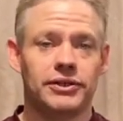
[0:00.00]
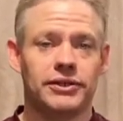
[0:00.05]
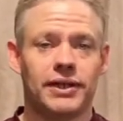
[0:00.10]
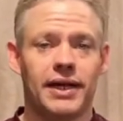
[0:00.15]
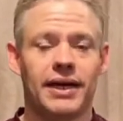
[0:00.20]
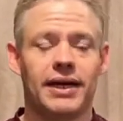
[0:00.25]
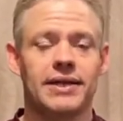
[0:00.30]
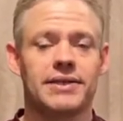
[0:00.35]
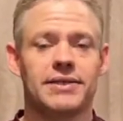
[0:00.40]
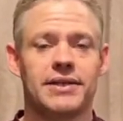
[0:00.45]
and
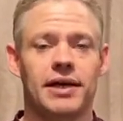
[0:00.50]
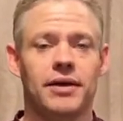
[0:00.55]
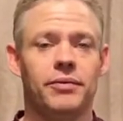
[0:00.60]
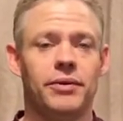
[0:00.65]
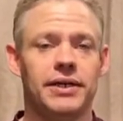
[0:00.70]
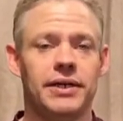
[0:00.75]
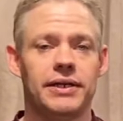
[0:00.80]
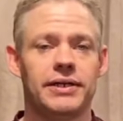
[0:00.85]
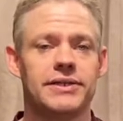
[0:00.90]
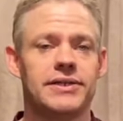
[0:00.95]
like I said,
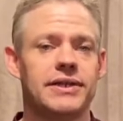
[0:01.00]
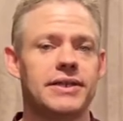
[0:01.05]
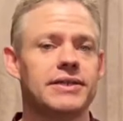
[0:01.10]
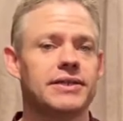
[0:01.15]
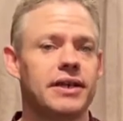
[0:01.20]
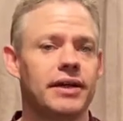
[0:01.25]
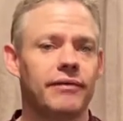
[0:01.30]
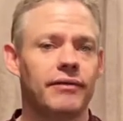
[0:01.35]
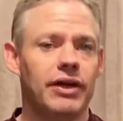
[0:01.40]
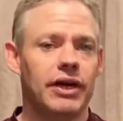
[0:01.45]
we did a
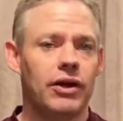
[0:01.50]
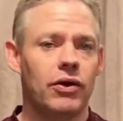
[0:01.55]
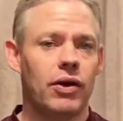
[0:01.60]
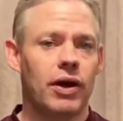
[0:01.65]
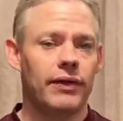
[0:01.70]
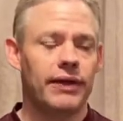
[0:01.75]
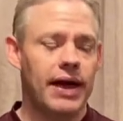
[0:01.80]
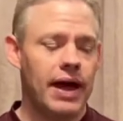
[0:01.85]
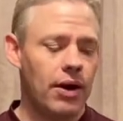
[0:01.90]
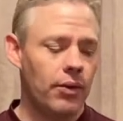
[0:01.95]
seasoning video
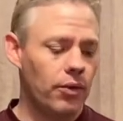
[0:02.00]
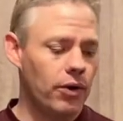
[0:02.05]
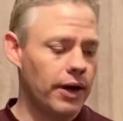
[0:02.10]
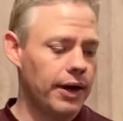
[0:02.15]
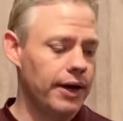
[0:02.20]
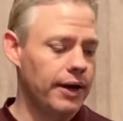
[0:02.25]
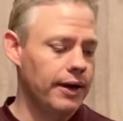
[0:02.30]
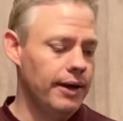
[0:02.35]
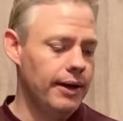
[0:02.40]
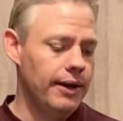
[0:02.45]
on that
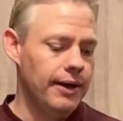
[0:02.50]
one,